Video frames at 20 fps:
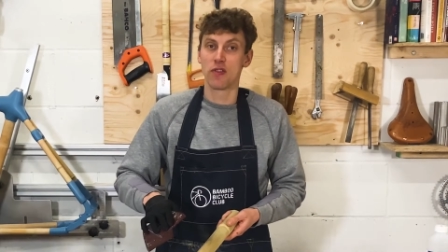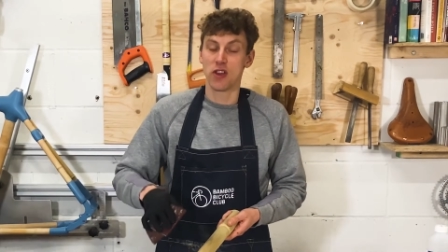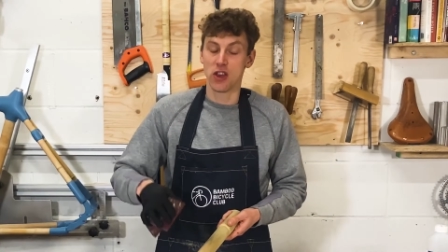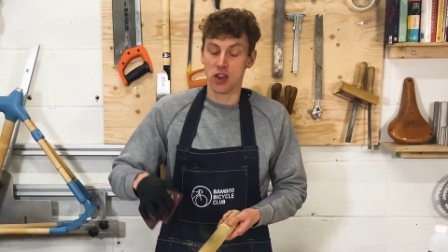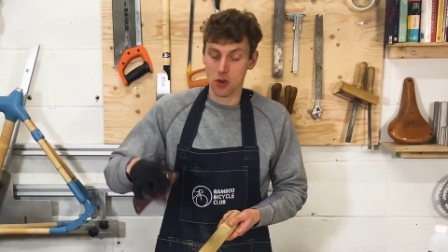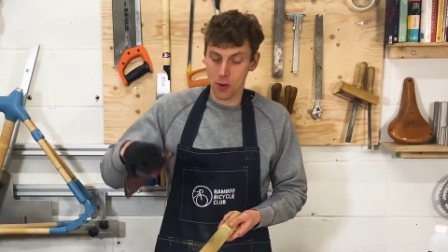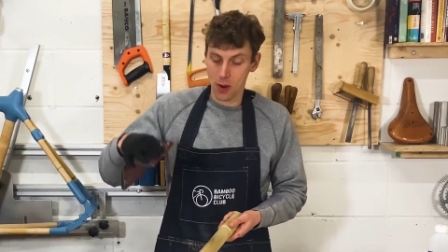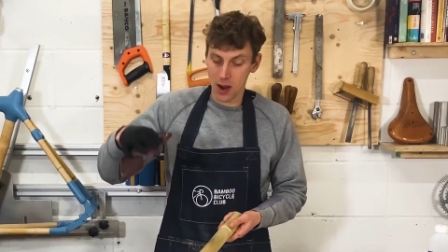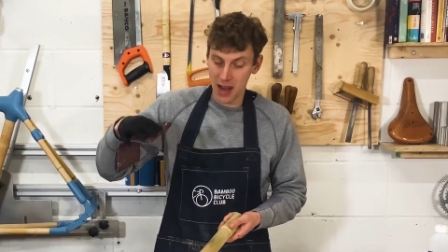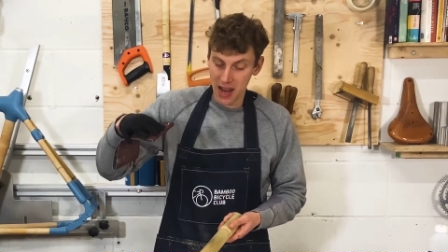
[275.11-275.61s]

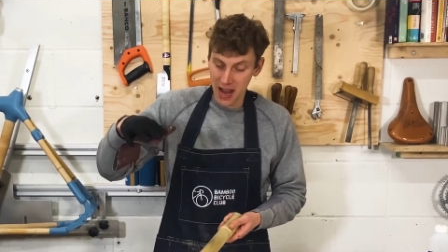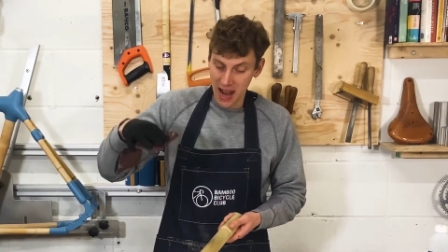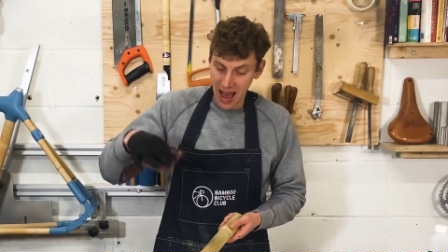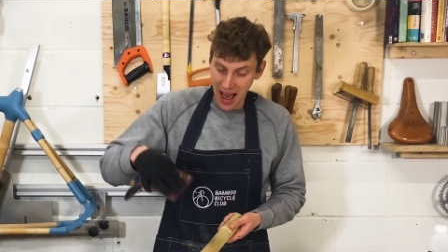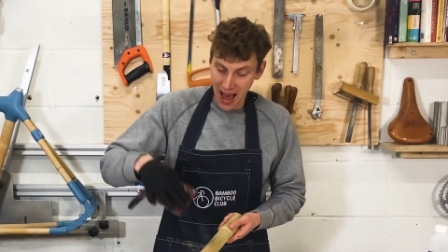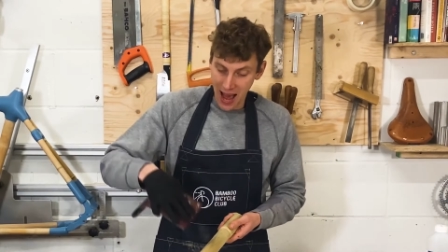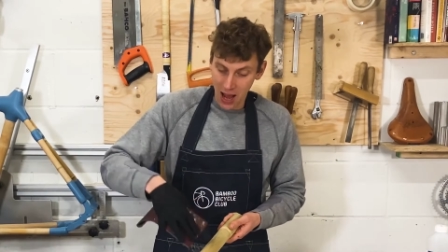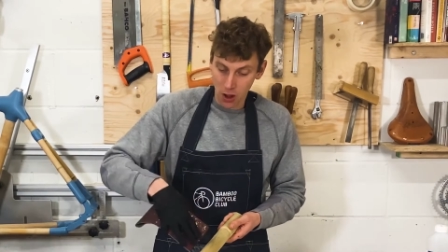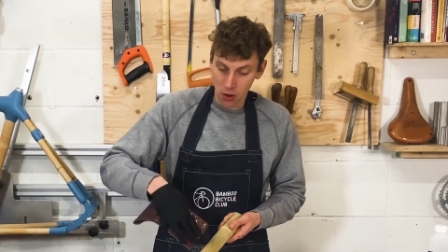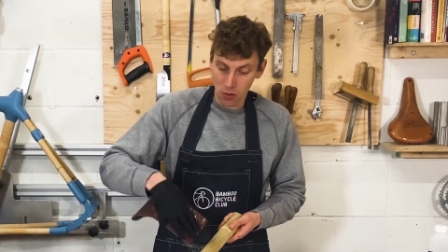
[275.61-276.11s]
you
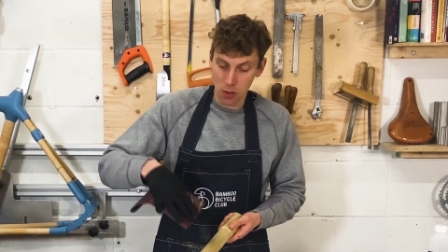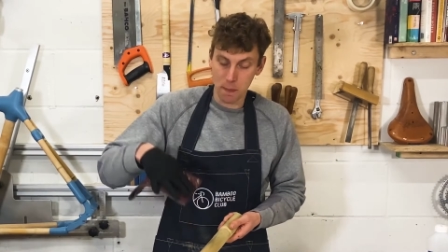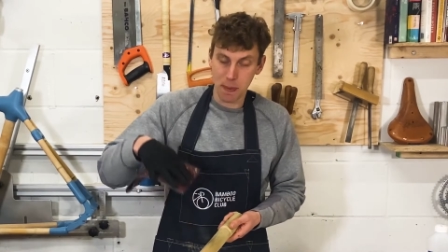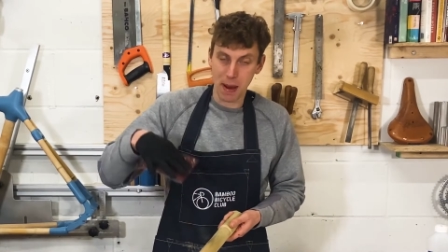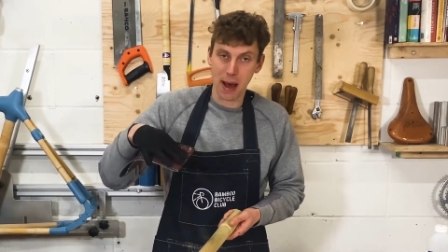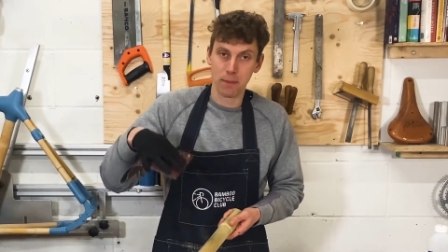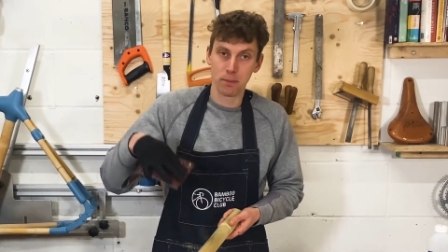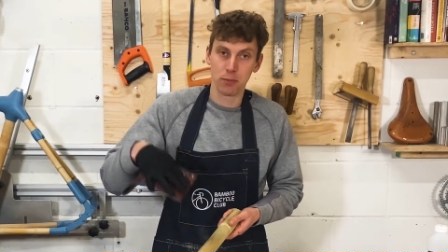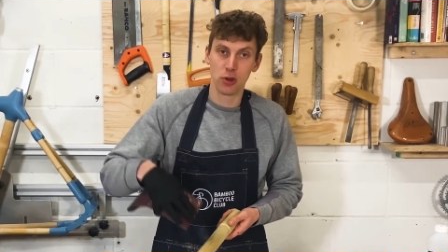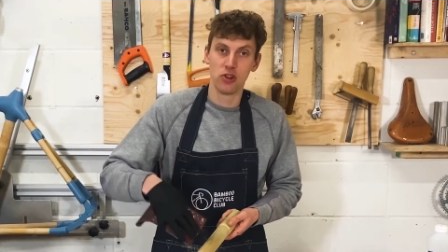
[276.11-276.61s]
allow the
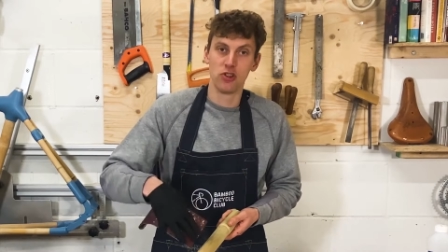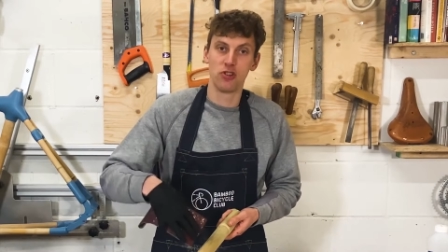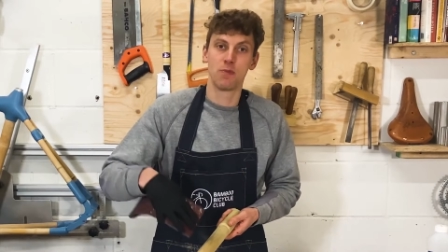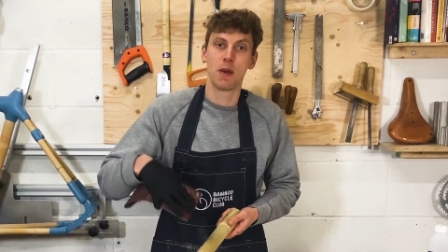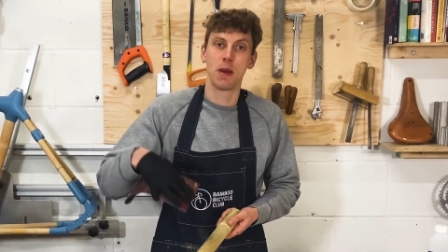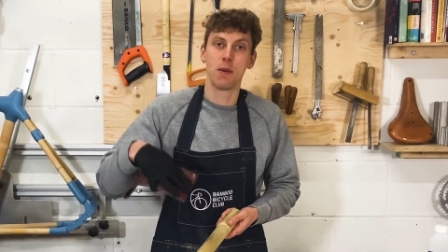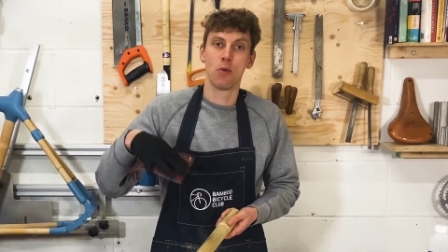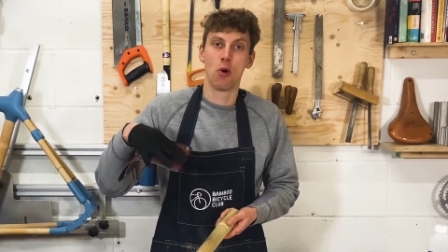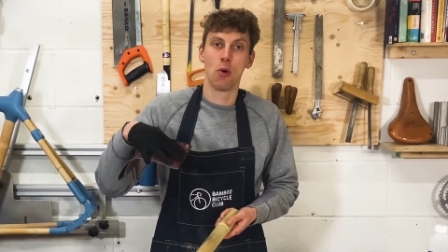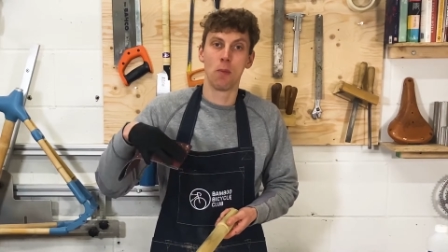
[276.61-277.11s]
bamboo to
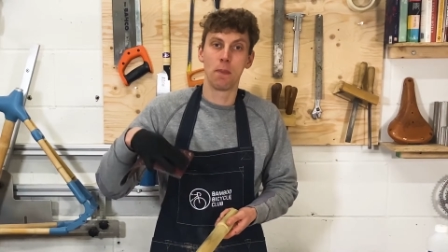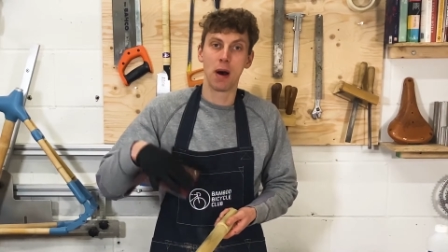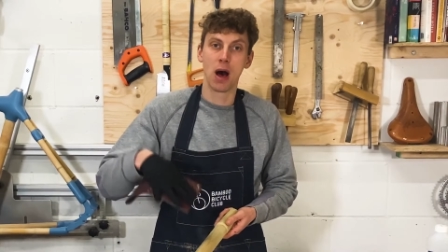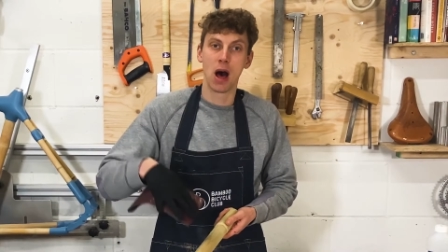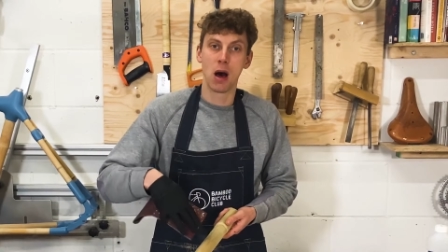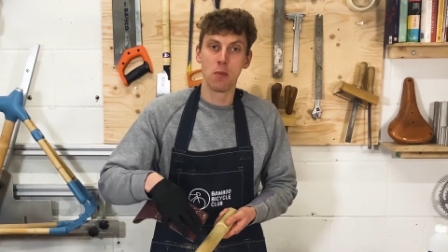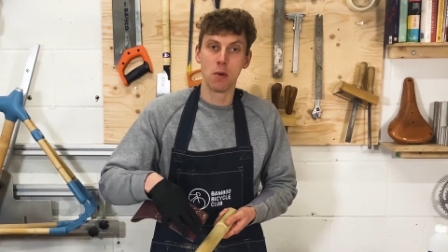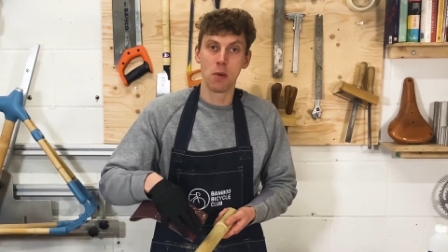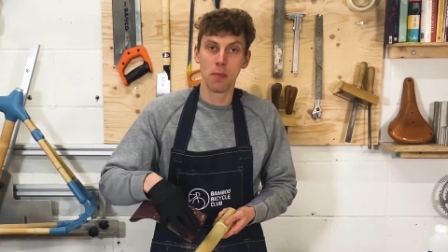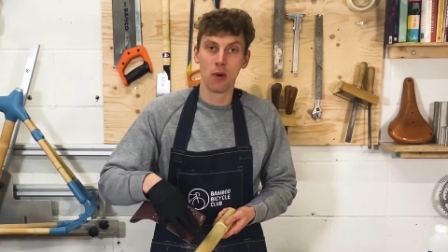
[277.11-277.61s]
be more
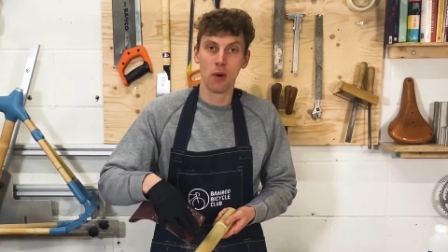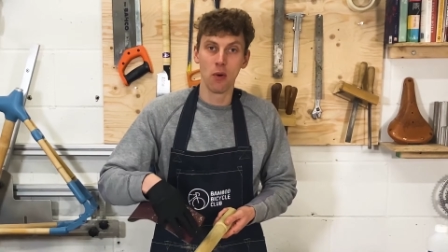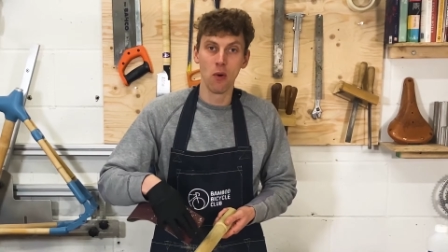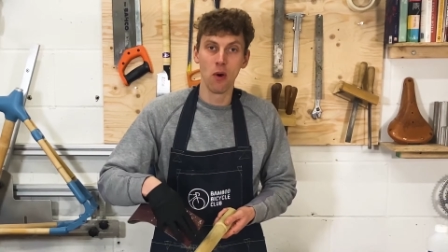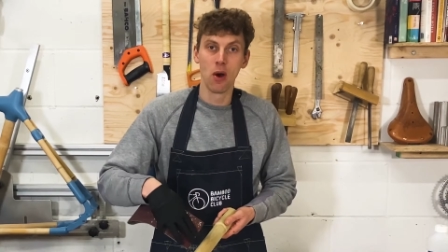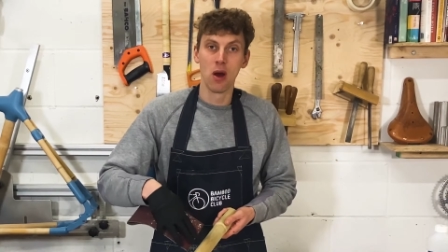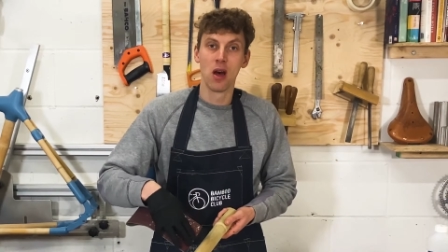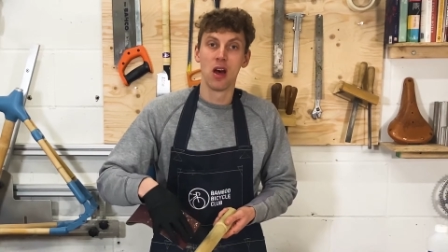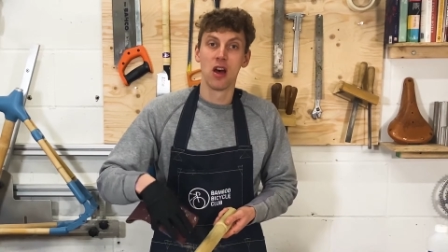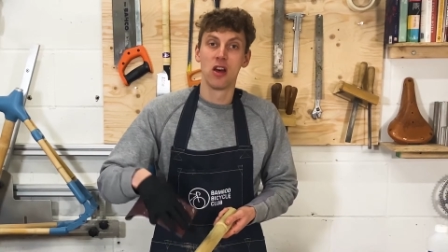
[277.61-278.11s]
permeable,